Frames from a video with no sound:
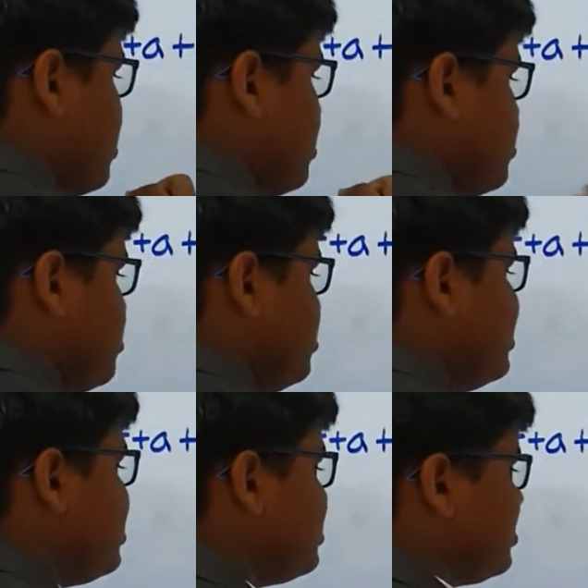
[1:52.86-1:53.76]
So this
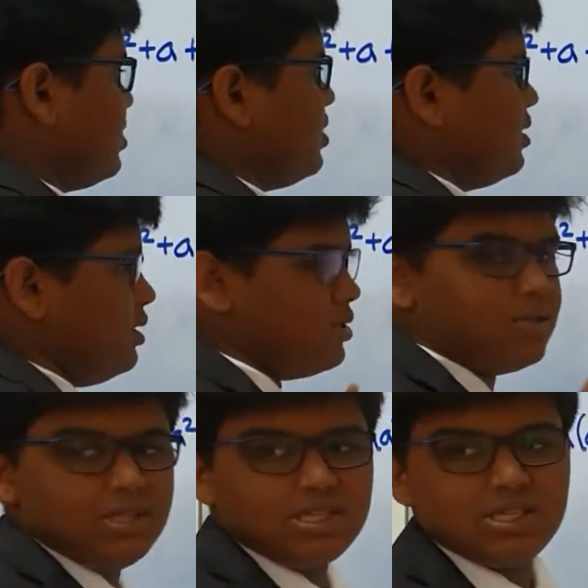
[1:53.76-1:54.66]
is
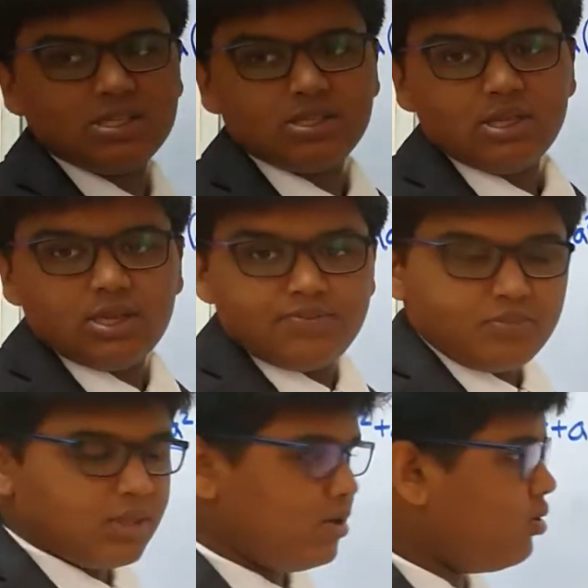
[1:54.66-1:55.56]

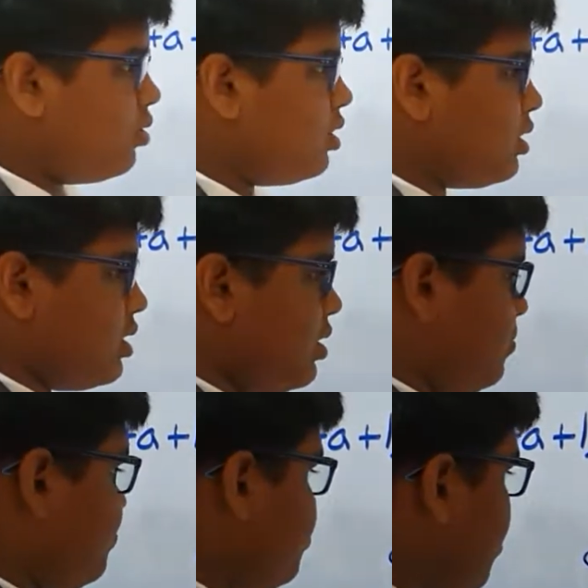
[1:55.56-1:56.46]
the whole term.
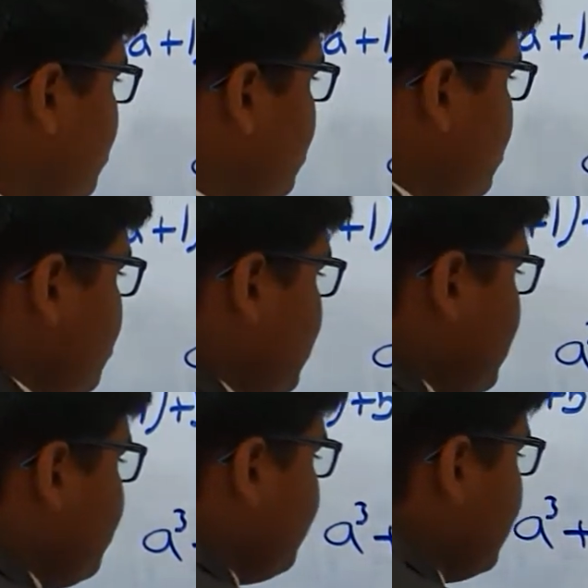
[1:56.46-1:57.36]
Now here we